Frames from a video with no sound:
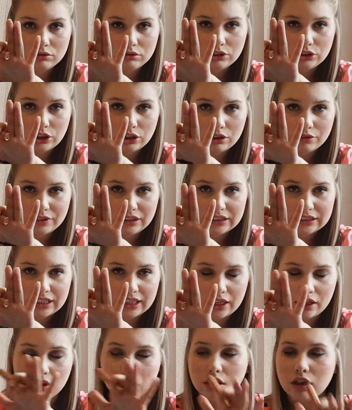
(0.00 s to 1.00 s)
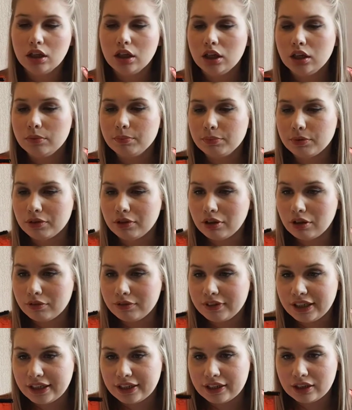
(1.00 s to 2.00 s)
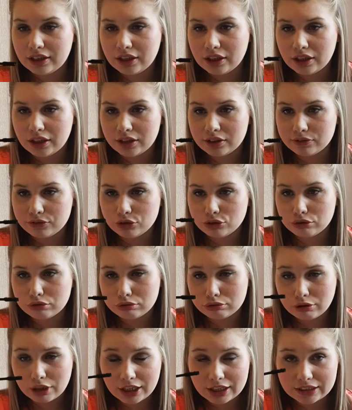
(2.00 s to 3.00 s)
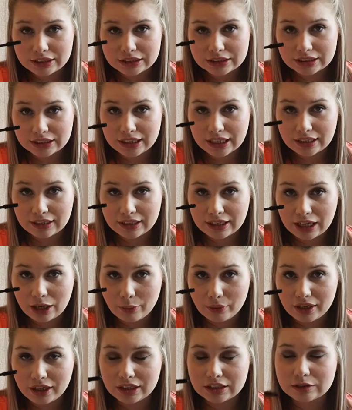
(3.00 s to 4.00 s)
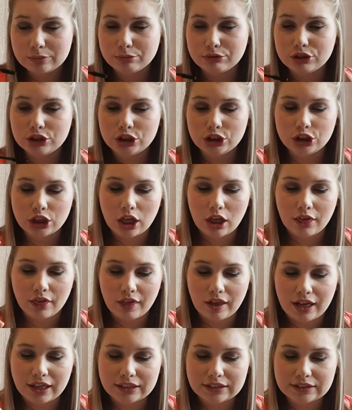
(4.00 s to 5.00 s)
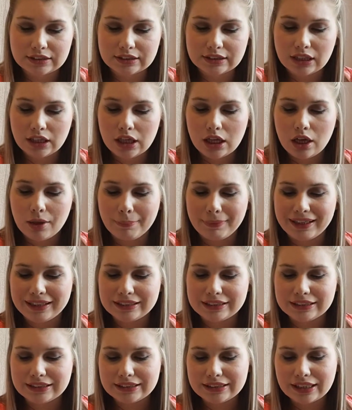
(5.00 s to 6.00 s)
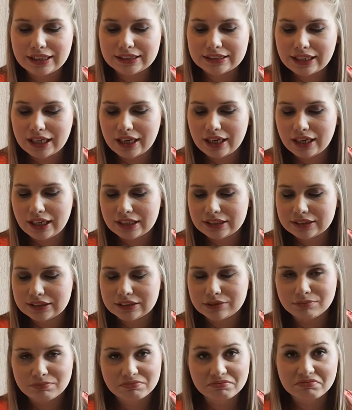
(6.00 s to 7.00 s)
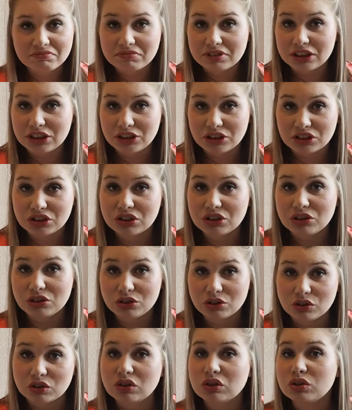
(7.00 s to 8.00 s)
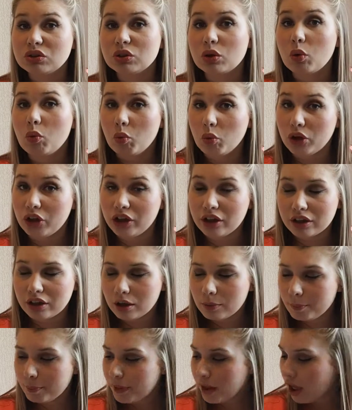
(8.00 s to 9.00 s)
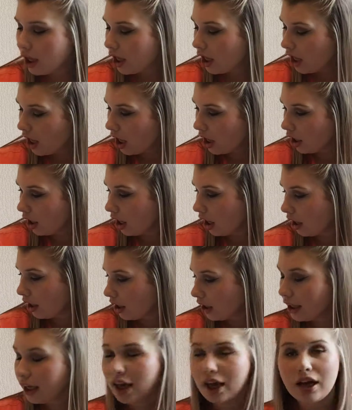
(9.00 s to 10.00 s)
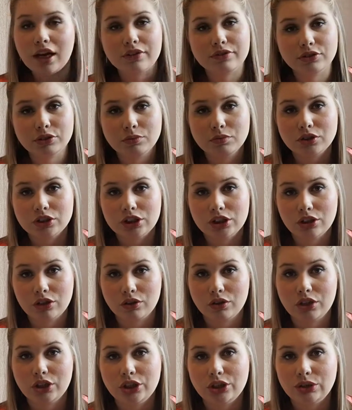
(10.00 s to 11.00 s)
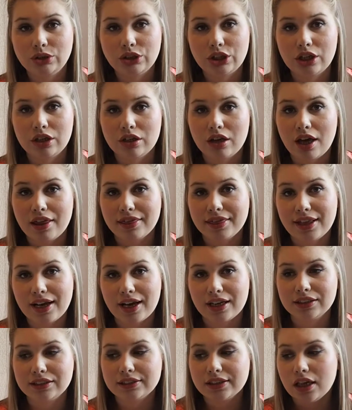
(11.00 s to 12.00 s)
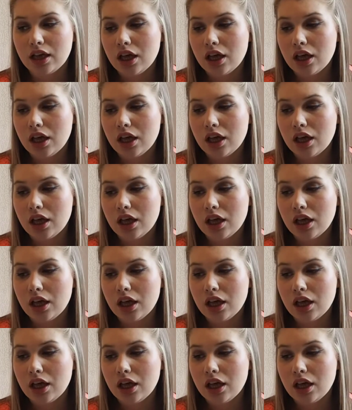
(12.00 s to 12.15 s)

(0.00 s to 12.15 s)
can't really tell, but L'Oreal have tried to get the hourglass brush that Better Than Sex has, but it just doesn't work. I have come to the conclusion that